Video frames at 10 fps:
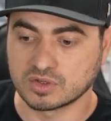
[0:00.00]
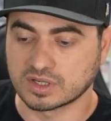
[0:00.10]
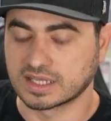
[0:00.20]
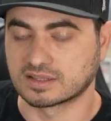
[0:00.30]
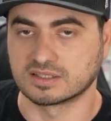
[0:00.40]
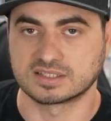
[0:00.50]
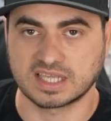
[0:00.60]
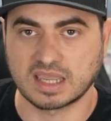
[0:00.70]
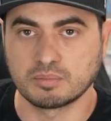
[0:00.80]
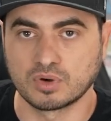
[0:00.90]
you can get the
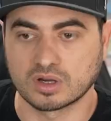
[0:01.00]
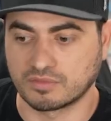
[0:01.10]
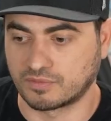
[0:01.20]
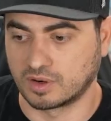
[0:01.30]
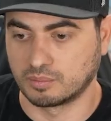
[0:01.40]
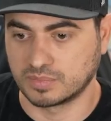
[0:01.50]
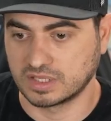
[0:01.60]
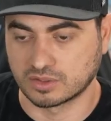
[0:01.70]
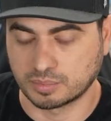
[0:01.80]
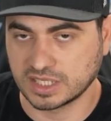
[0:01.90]
same book from
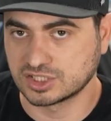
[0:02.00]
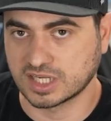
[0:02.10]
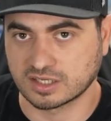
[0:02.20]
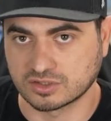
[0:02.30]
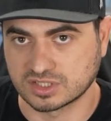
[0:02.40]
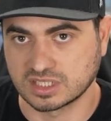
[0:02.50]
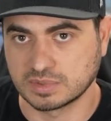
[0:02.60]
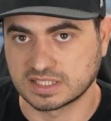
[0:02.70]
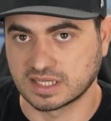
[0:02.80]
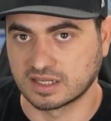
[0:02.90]
either PGX or
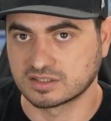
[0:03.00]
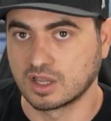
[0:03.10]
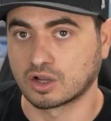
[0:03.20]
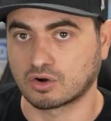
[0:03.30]
CBCS,